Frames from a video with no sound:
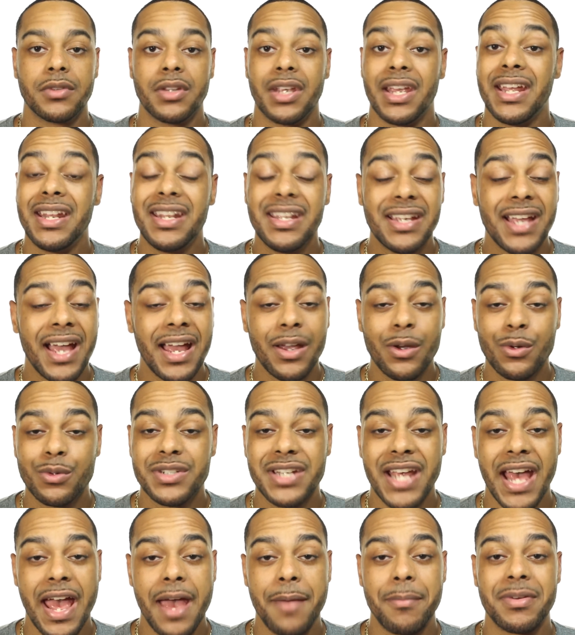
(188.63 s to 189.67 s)
Any guy who's
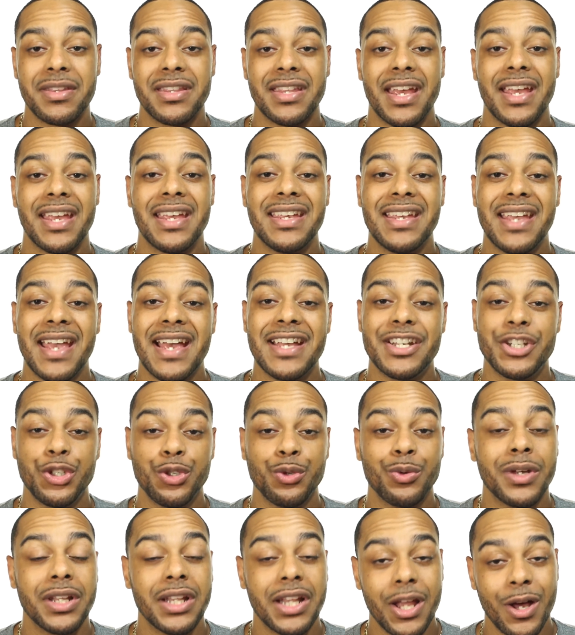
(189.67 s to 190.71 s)
happy that he has
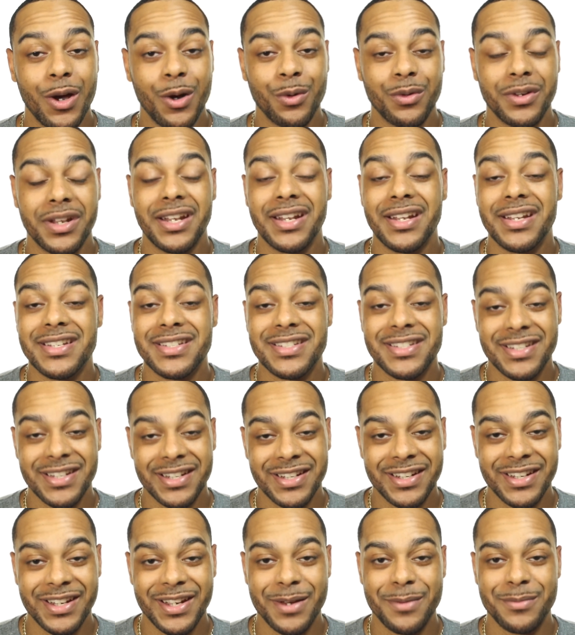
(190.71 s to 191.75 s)
you alone in his
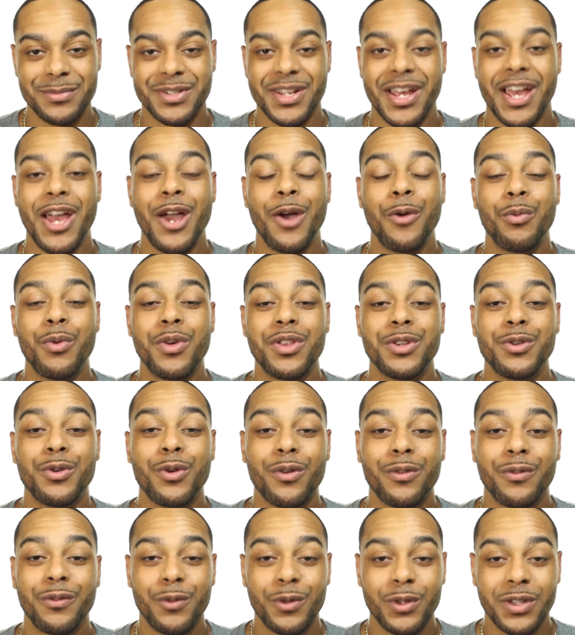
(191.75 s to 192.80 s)
DMs with your
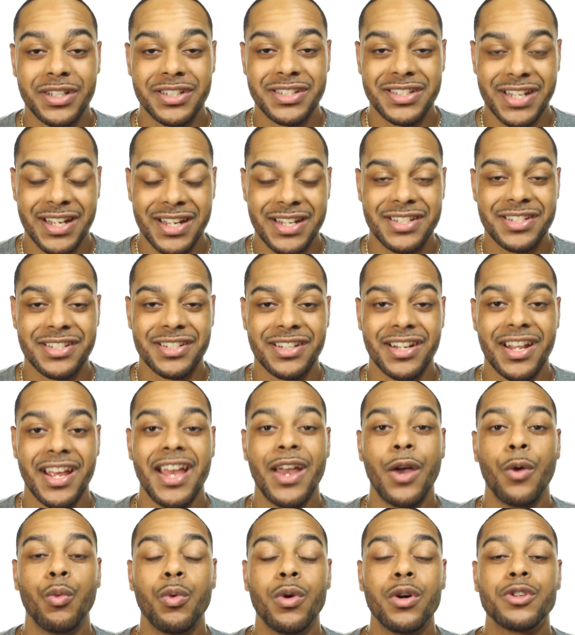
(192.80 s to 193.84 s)
full attention
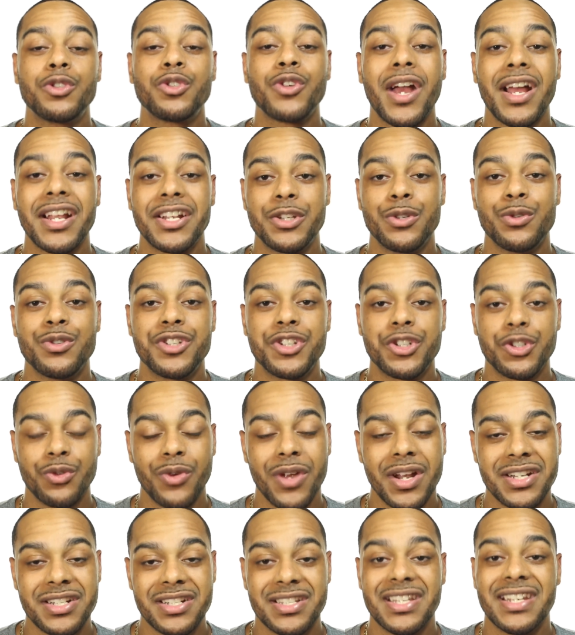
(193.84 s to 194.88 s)
will try to
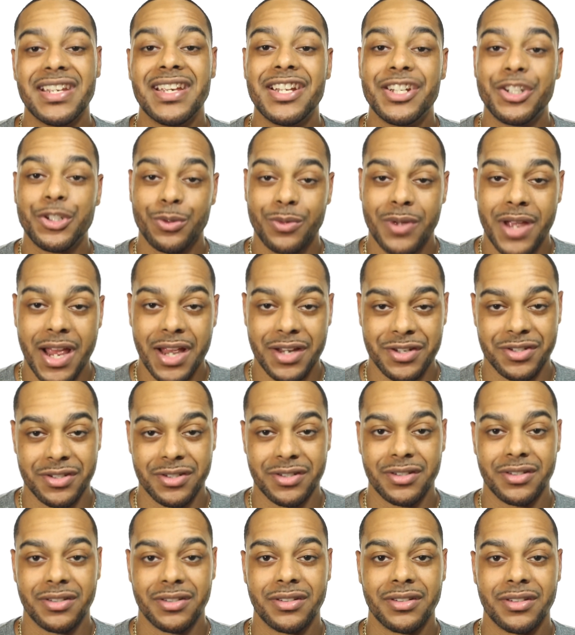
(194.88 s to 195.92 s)
stretch the interaction
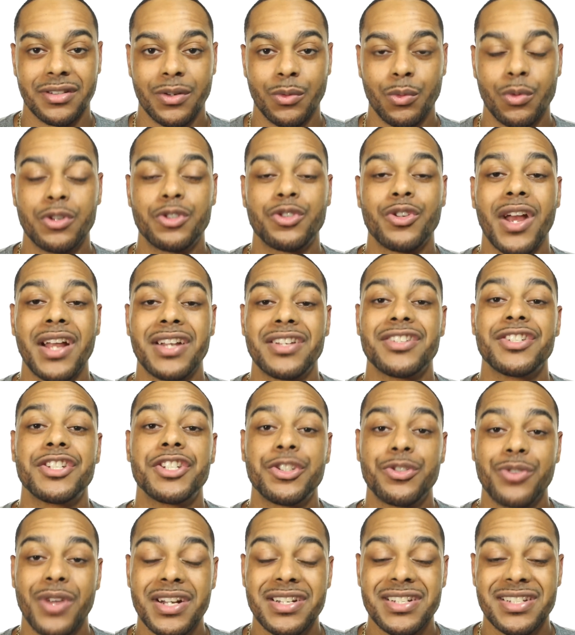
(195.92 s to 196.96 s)
will try to
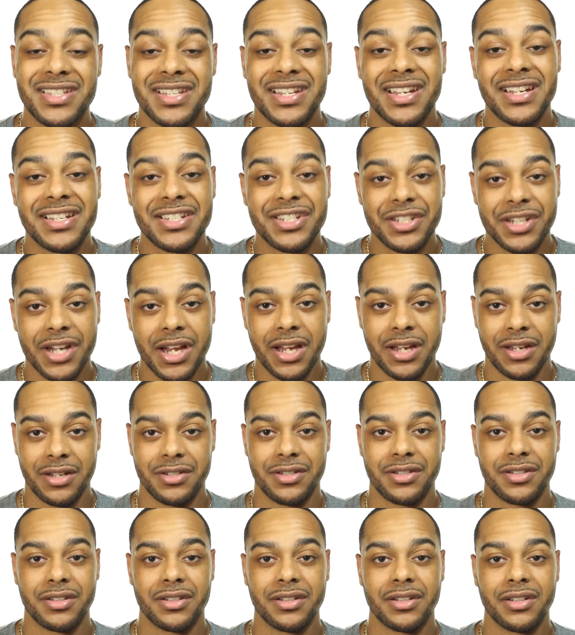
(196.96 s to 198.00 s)
stretch the
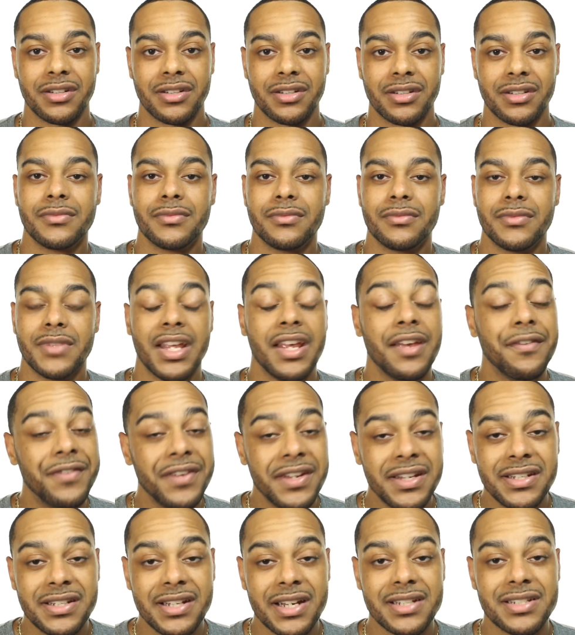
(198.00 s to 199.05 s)
exchange. If
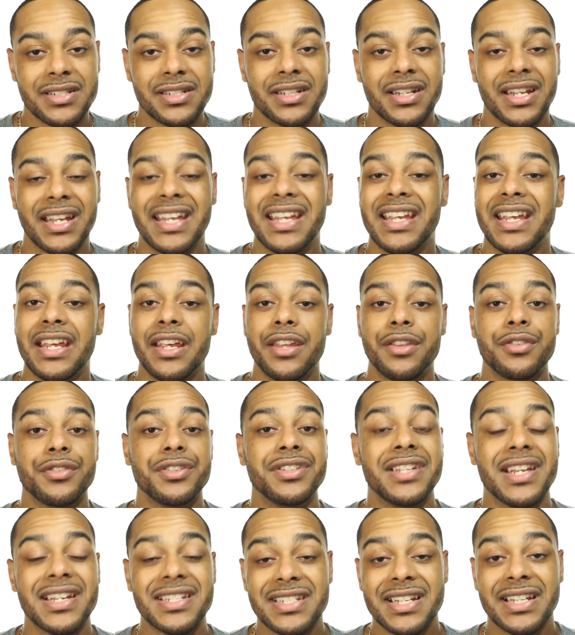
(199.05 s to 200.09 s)
he doesn't, he either
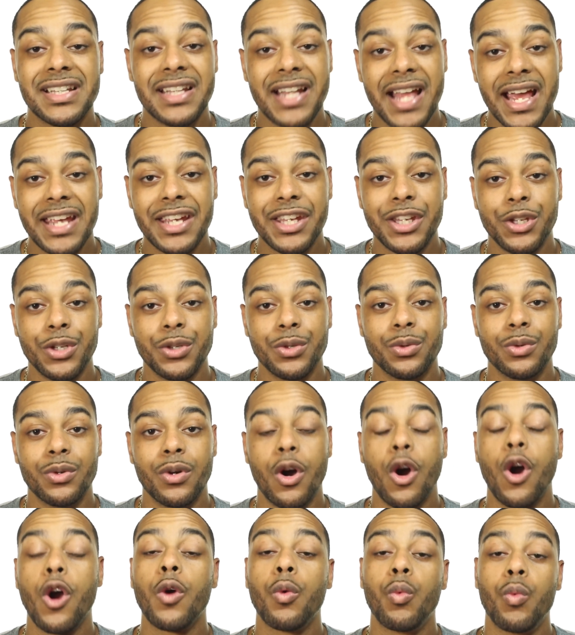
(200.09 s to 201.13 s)
doesn't like you
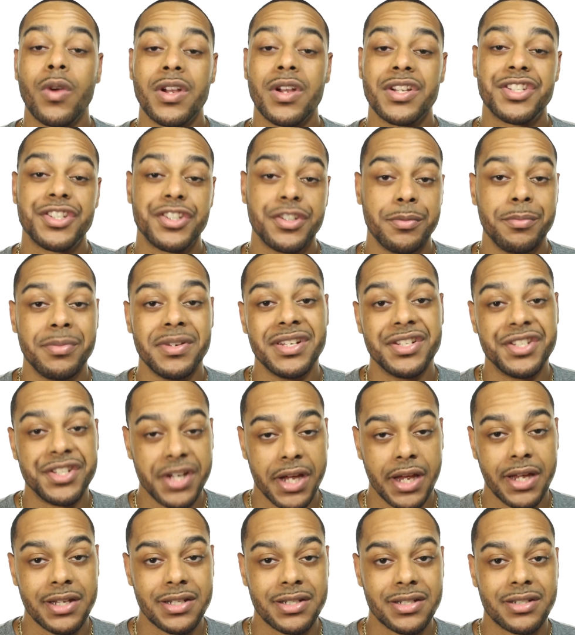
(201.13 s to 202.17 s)
or wants to be
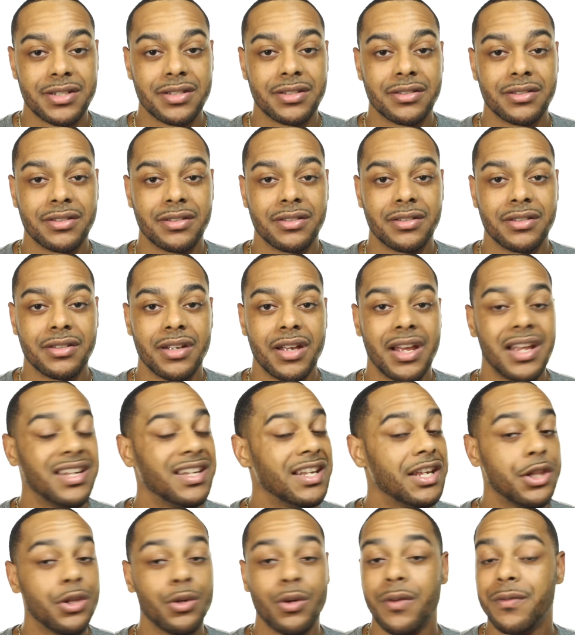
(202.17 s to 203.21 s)
chased.
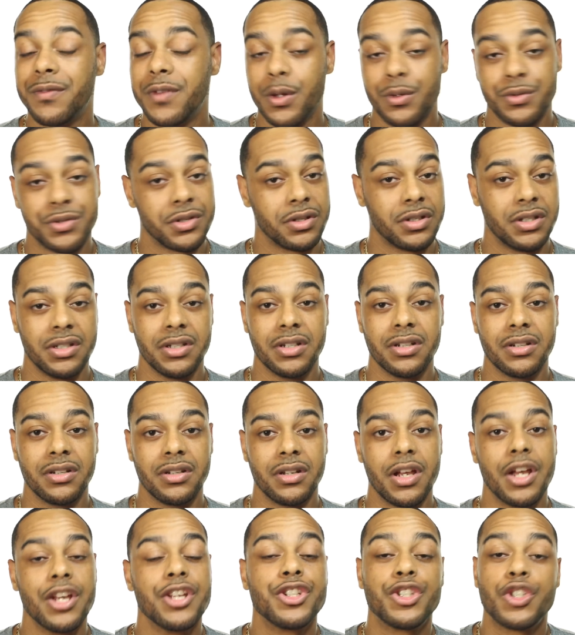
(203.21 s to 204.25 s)
Neither of those are good,
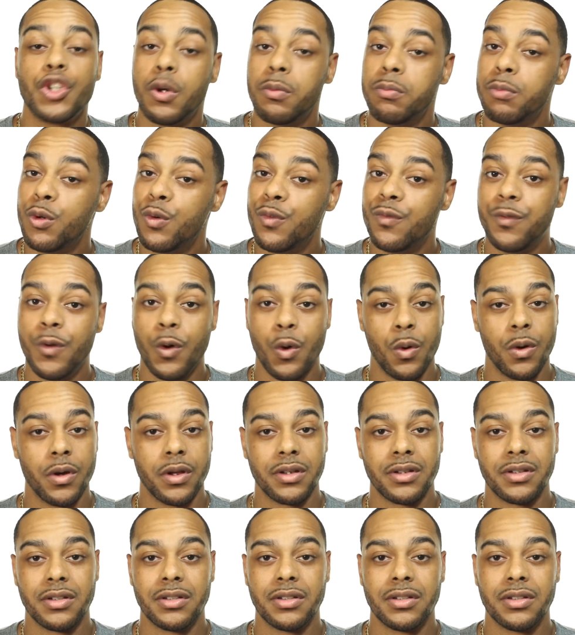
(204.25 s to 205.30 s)
so move on.
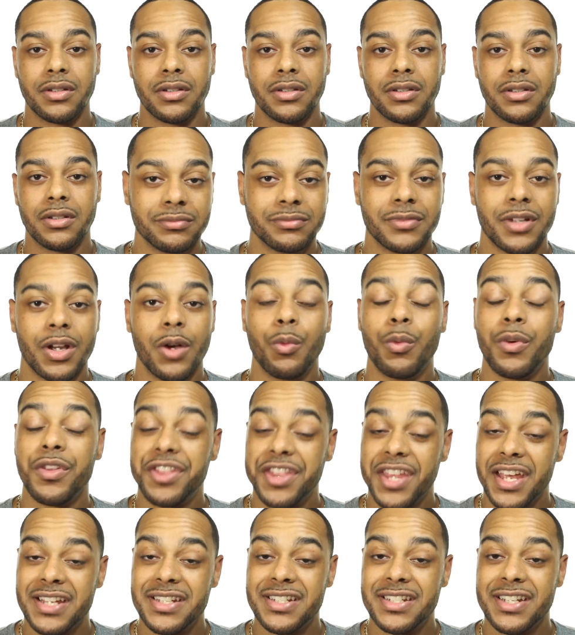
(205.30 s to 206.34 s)
With
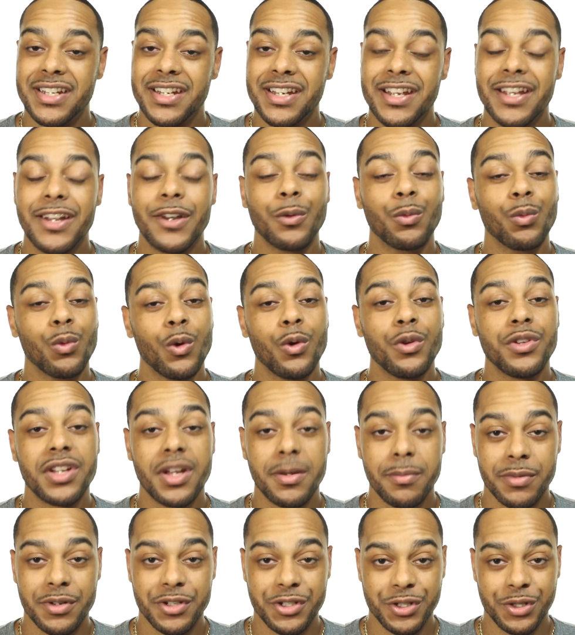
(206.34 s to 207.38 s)
that said, rule
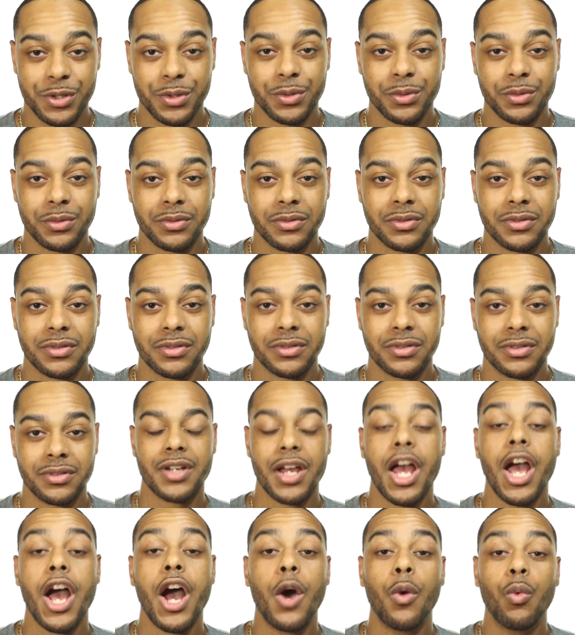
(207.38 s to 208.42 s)
number two
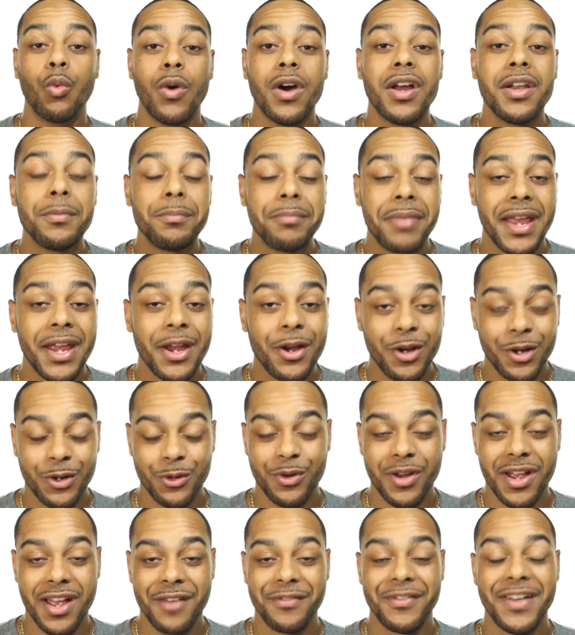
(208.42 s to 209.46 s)
one
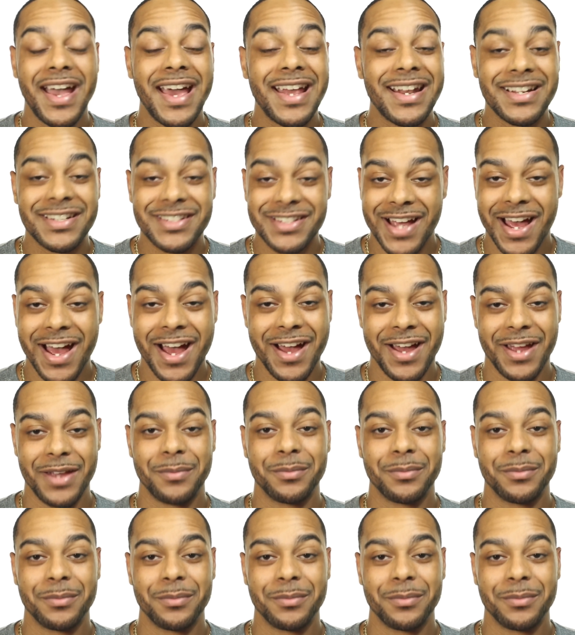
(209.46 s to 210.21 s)
paragraph at a time.